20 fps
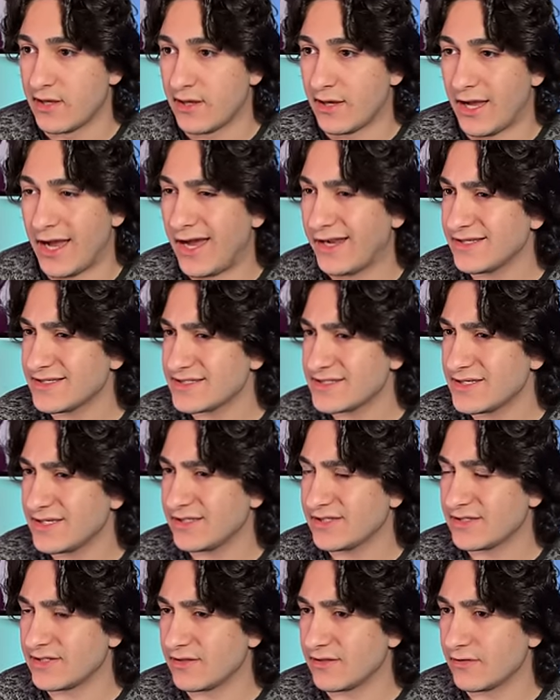
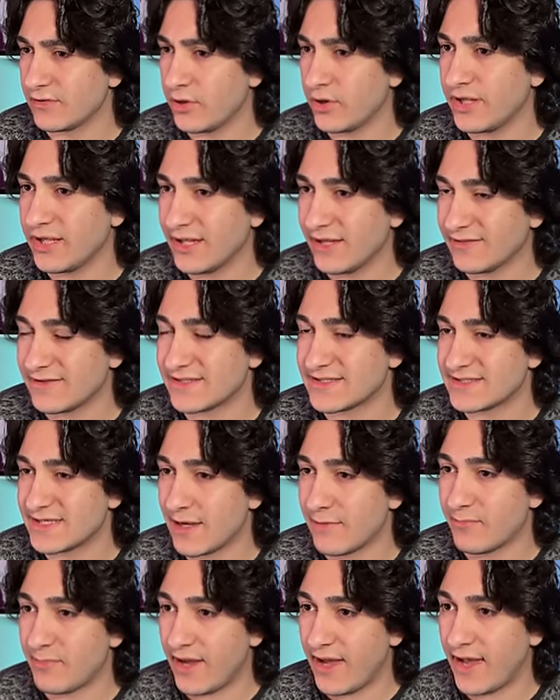honestly, looking at this
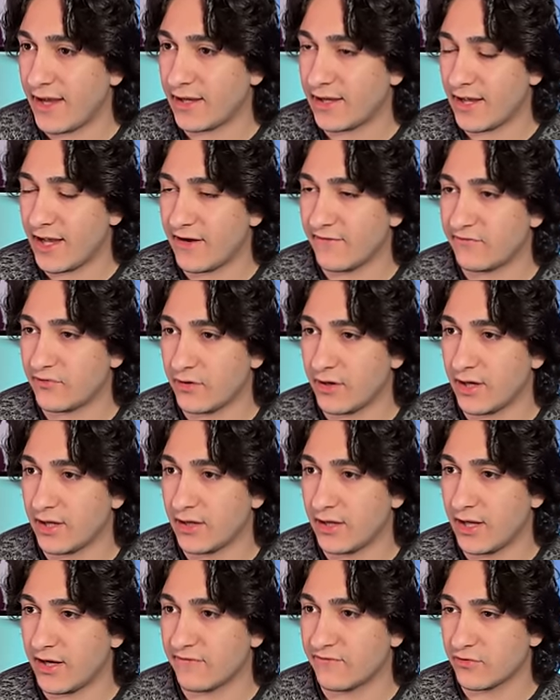set back after I
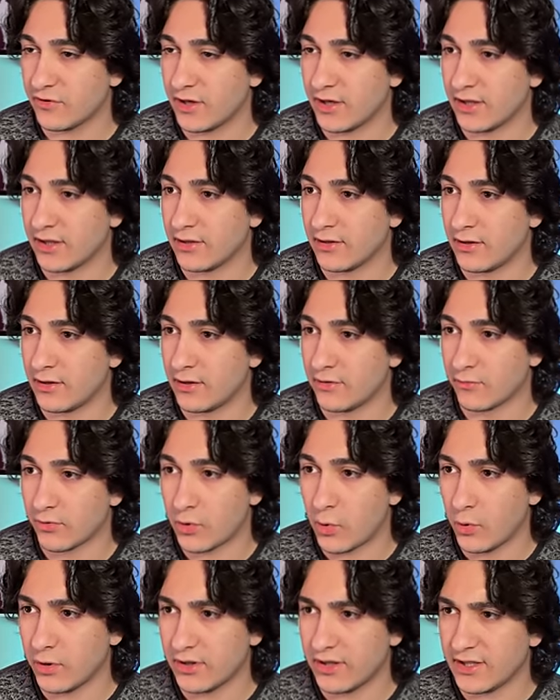after I uh,
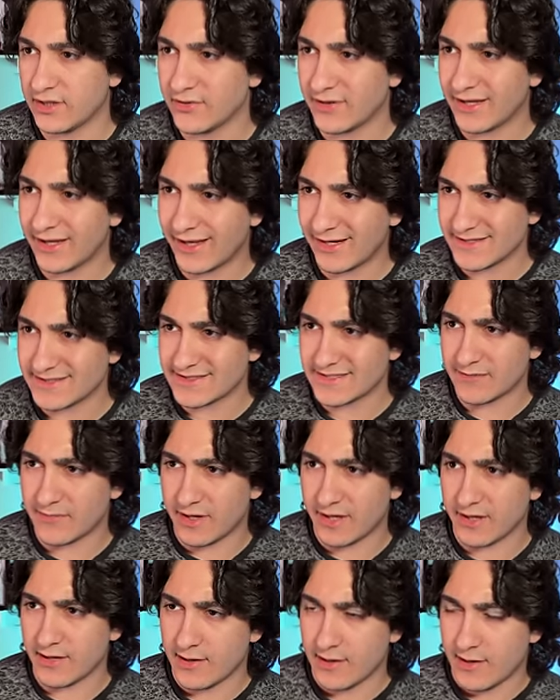recorded it, you can kind of see
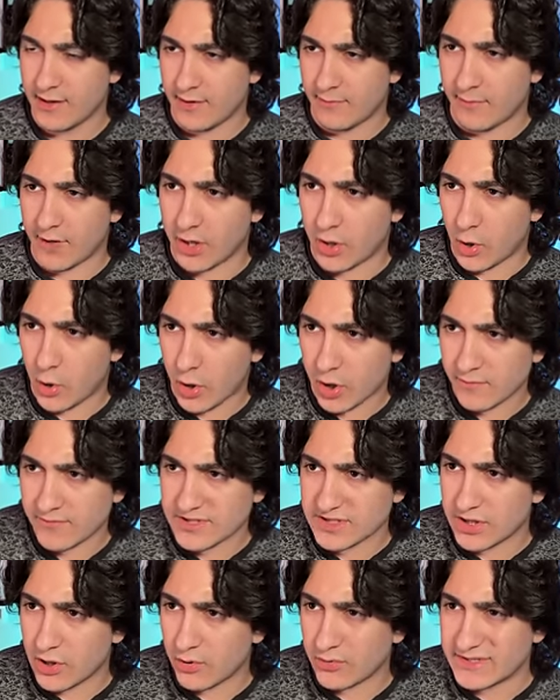my my
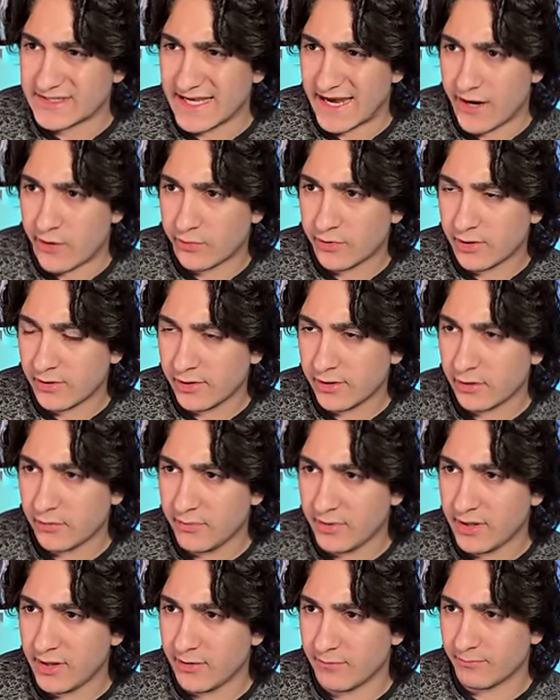arms go down a little
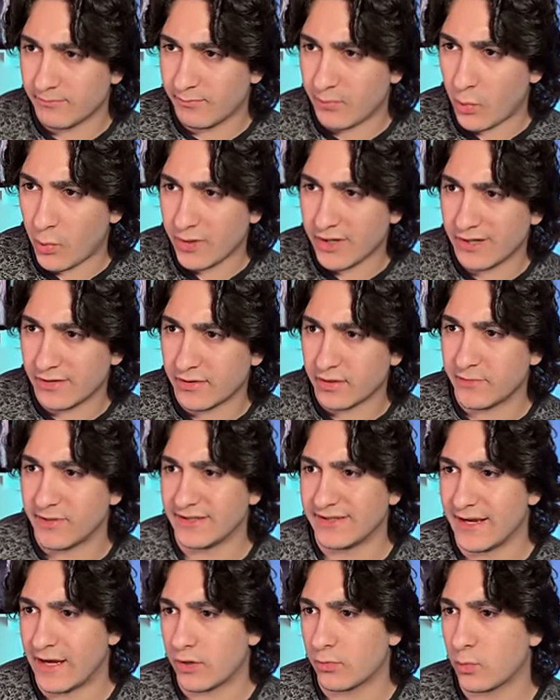bit and point a little
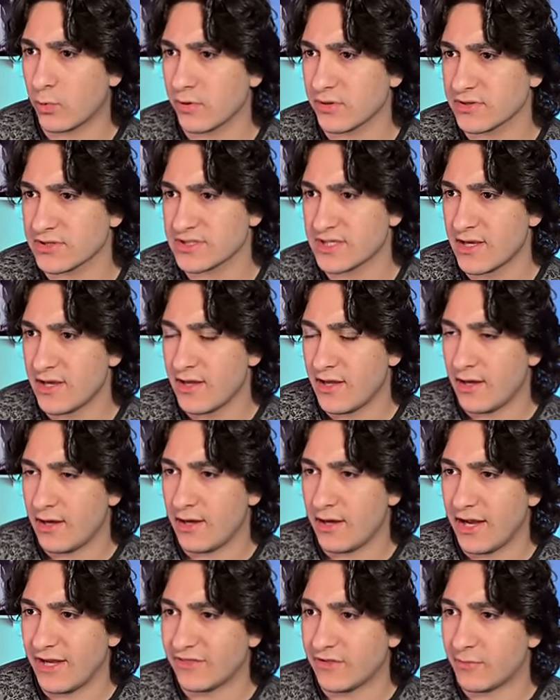bit downwards
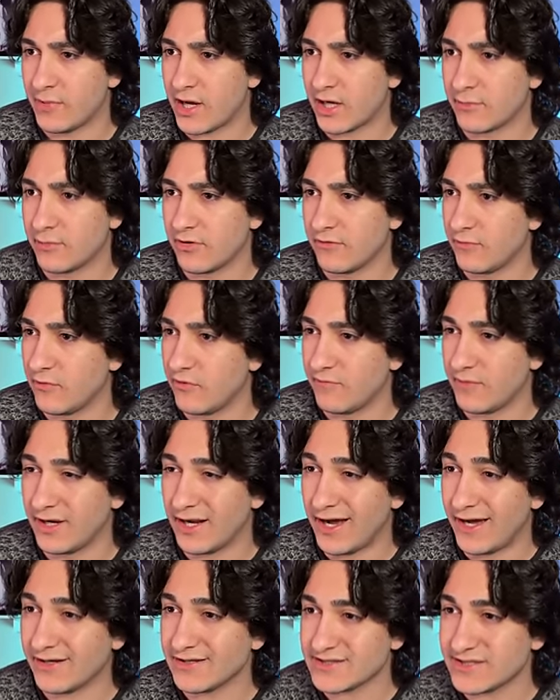uh, at the bottom of the movement.
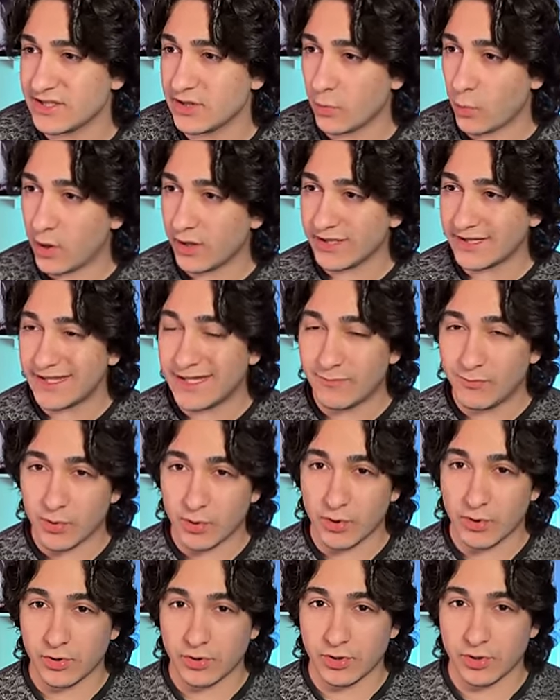Honestly, you want to keep
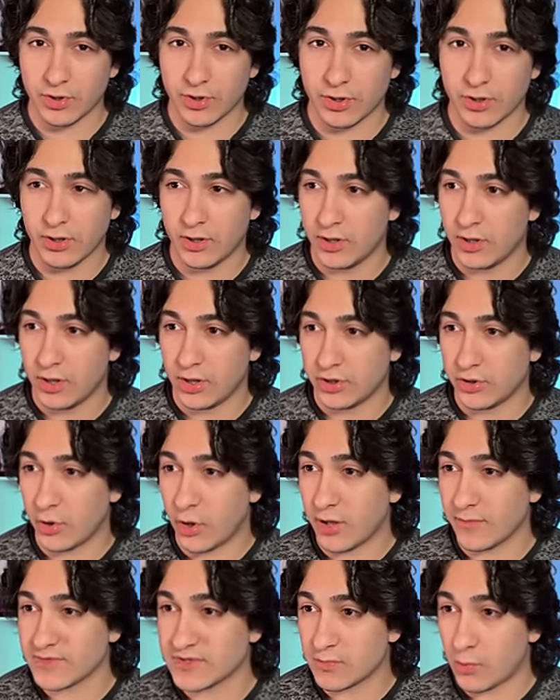your your your
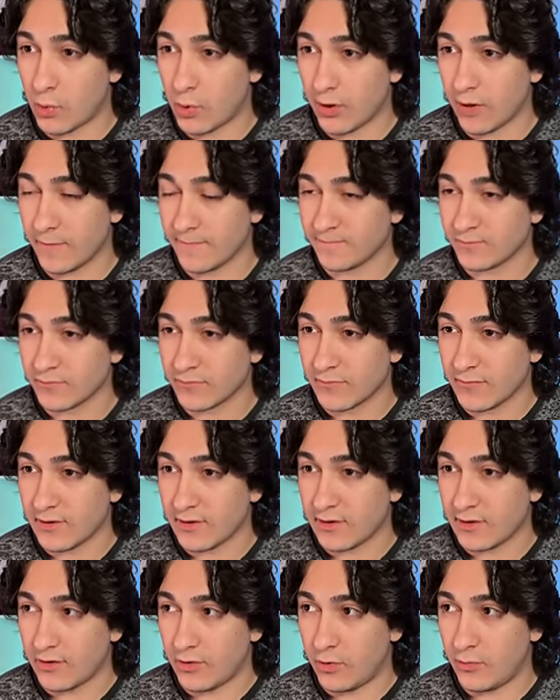arms more
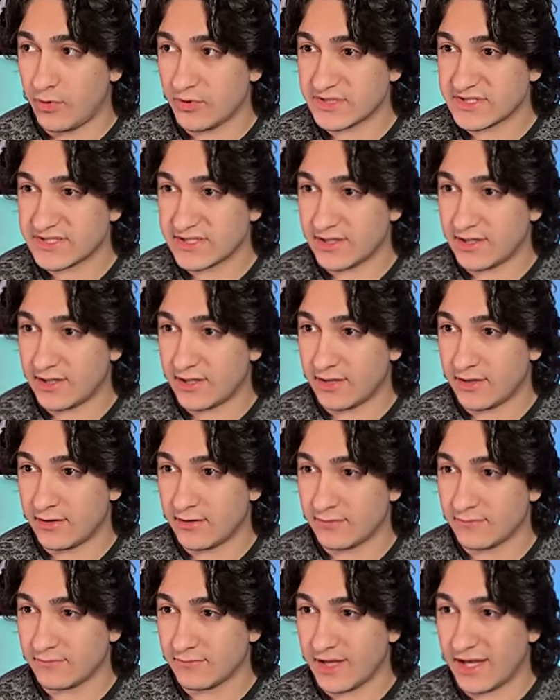almost uh
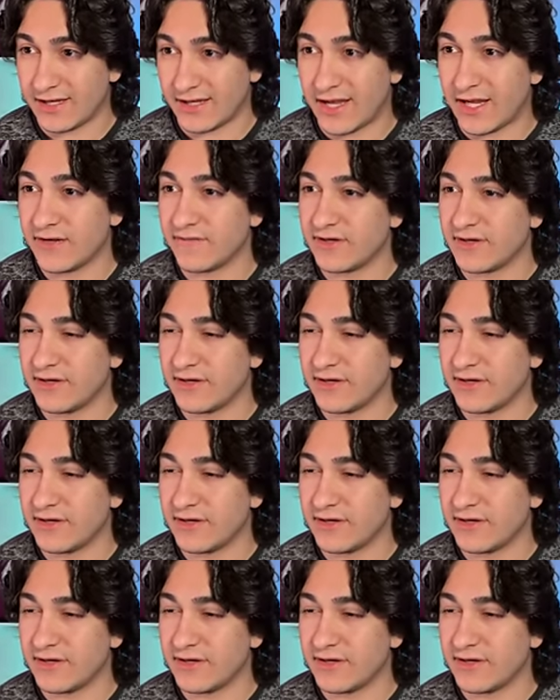at kind of a